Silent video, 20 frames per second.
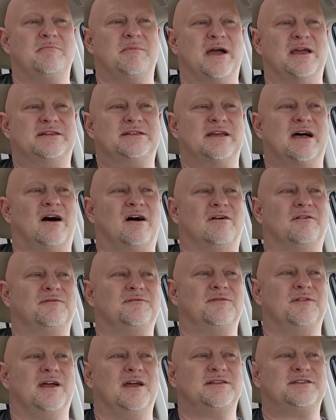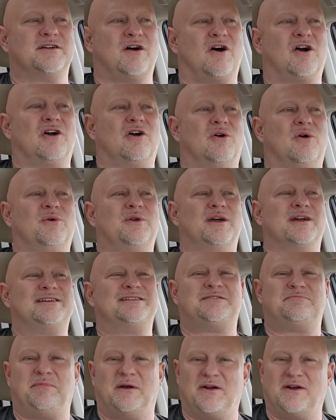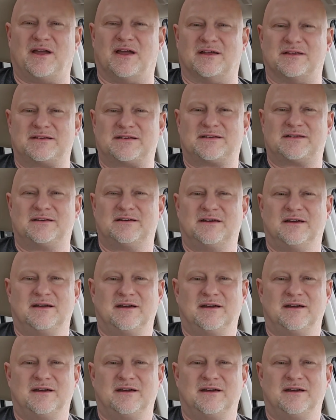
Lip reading: myself, it's our own experience.